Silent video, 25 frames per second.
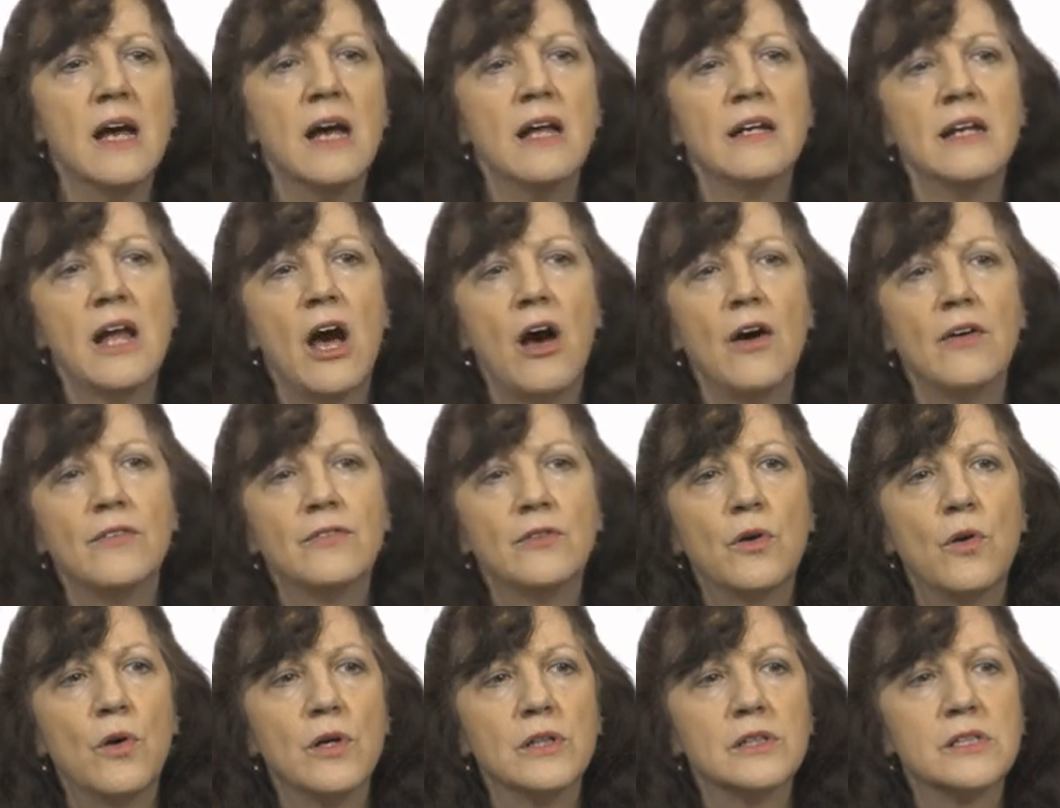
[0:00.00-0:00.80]
Now, of
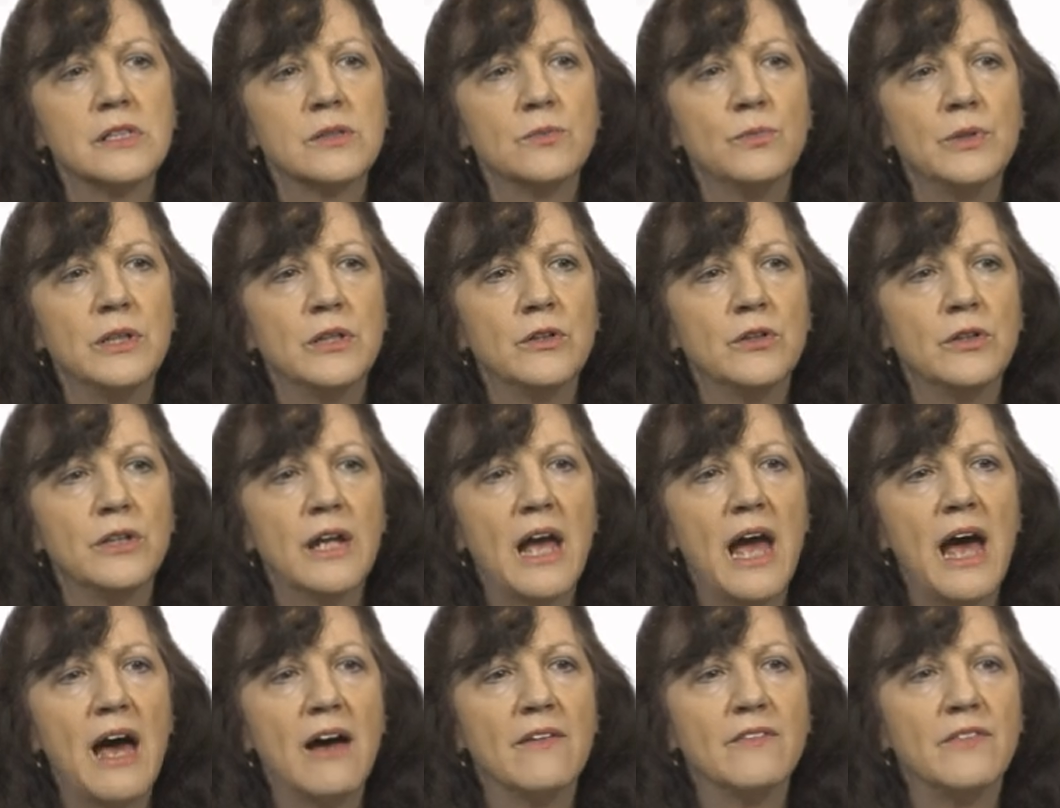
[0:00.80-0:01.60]
course, we could
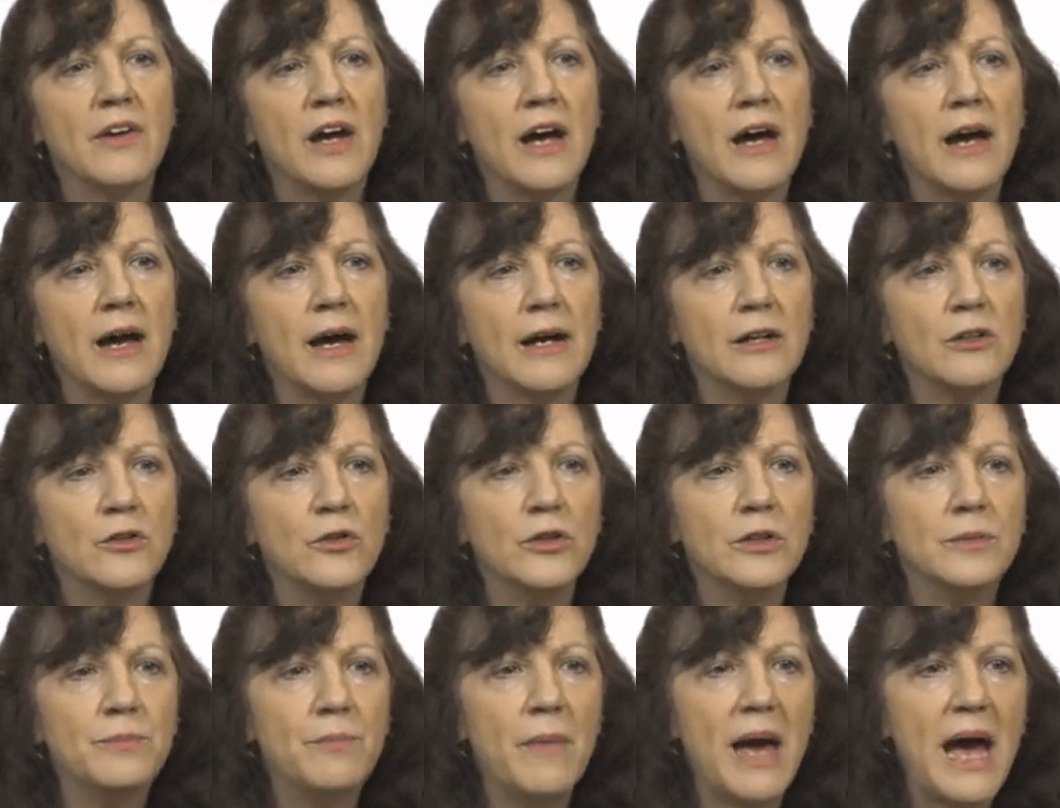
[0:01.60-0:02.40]
have uh,
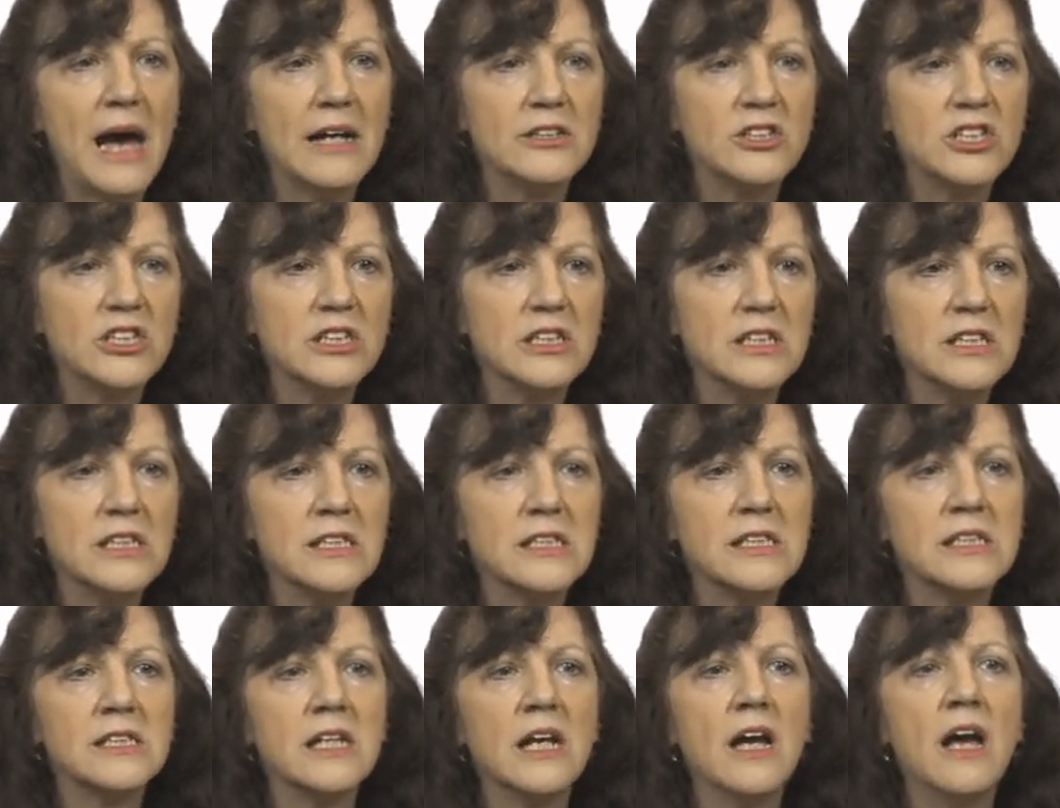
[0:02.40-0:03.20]
good
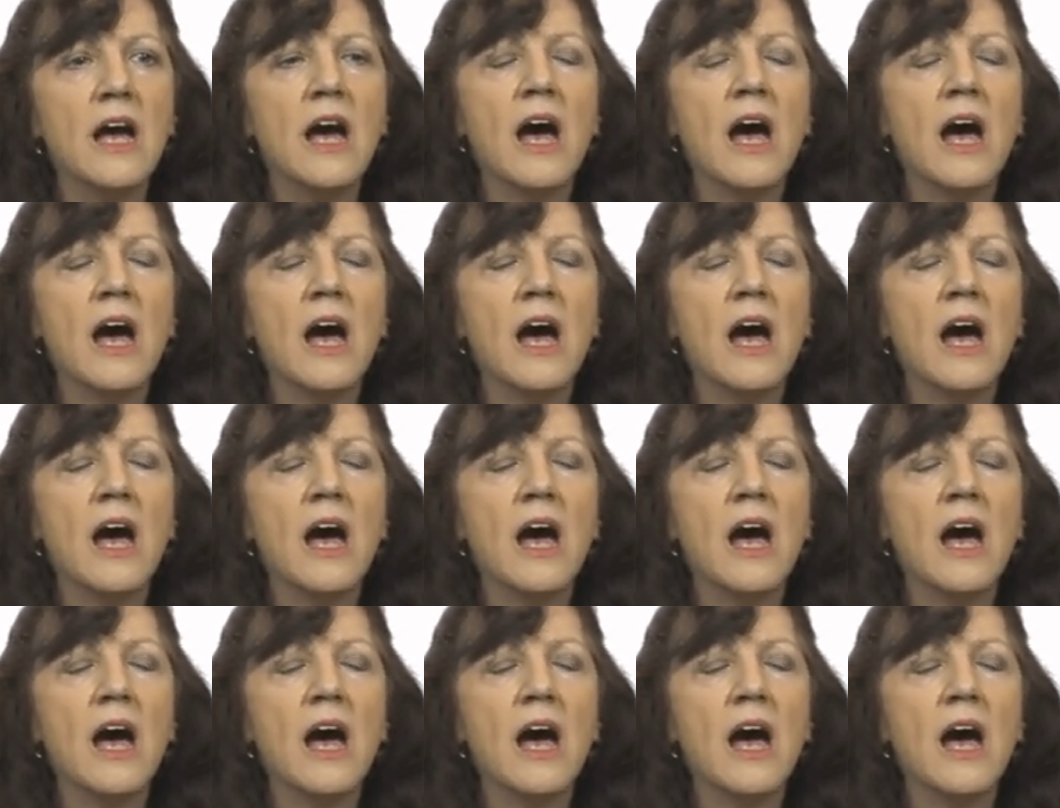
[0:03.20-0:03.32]
matches.